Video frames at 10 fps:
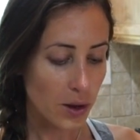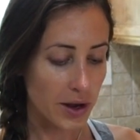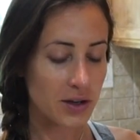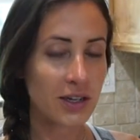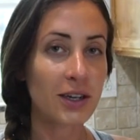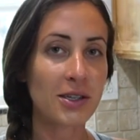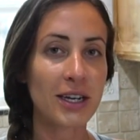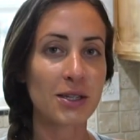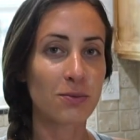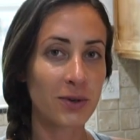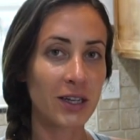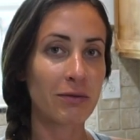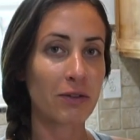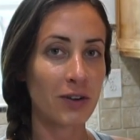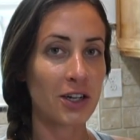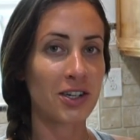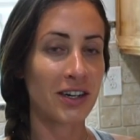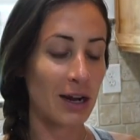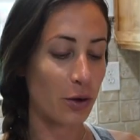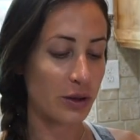And it does taste really refreshing
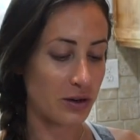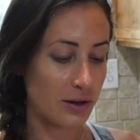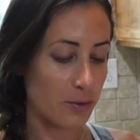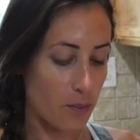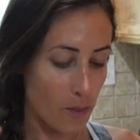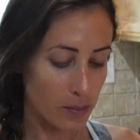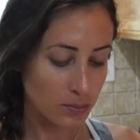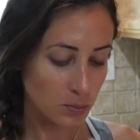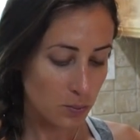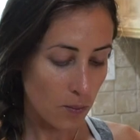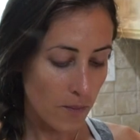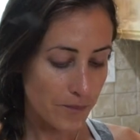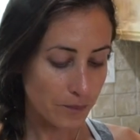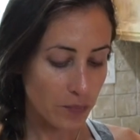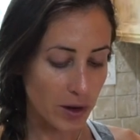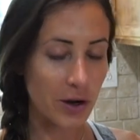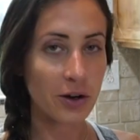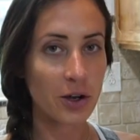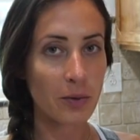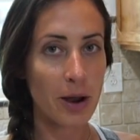and healthy too, in a
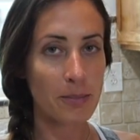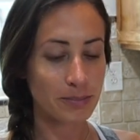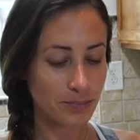good way.